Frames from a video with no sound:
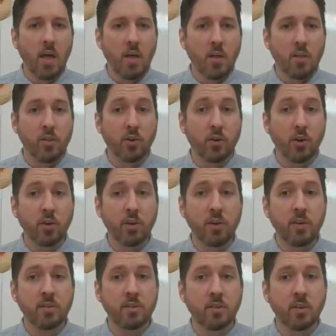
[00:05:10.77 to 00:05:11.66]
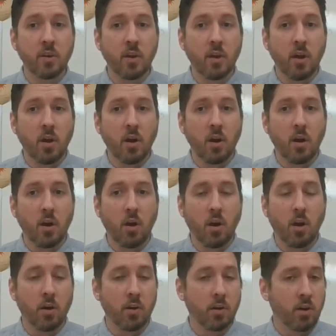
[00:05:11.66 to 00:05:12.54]
The cookies
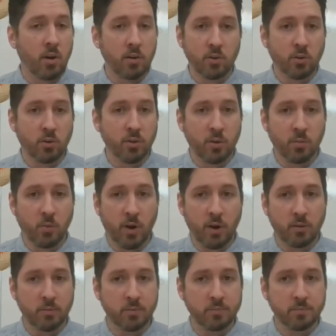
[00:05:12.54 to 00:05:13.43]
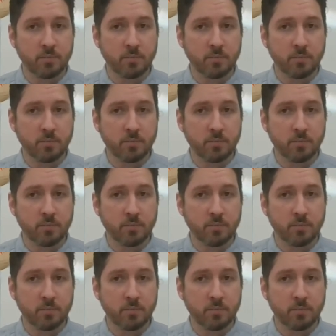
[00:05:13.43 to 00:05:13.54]
are not golden brown.